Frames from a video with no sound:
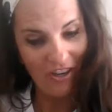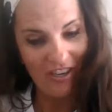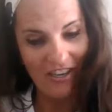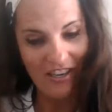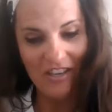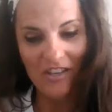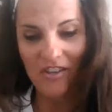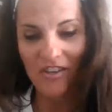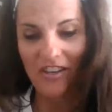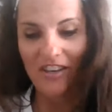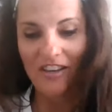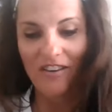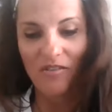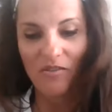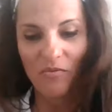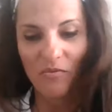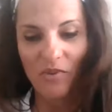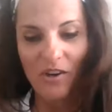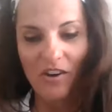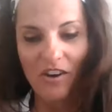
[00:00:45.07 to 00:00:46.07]
Addiction,
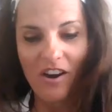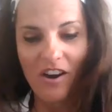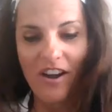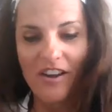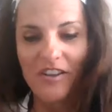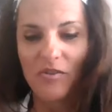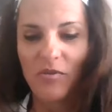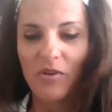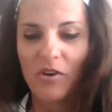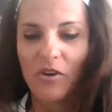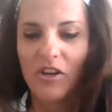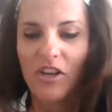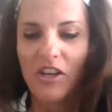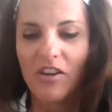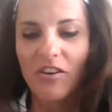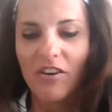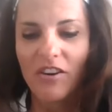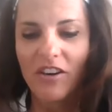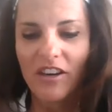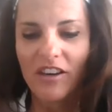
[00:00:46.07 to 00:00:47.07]
Real Cause, Real
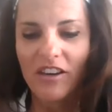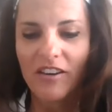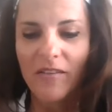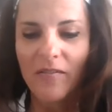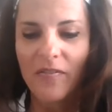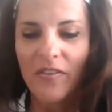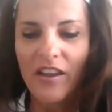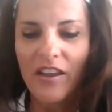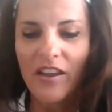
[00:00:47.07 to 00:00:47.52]
Cure,